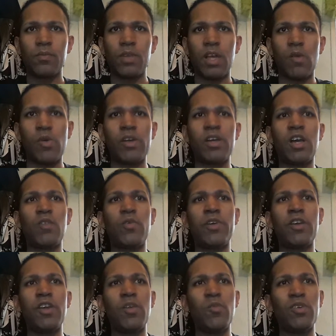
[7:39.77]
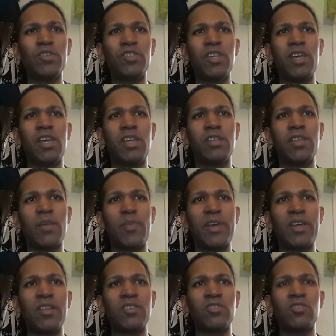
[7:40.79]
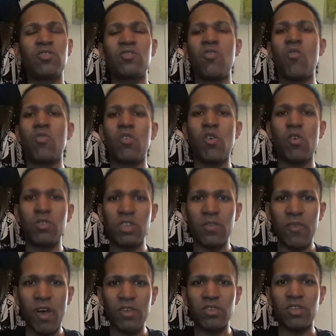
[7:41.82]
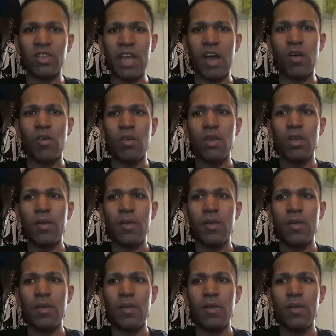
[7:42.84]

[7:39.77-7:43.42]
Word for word: I want I don't want to hear anyone saying that Becky Lynch is Stone Cold Steve Austin now.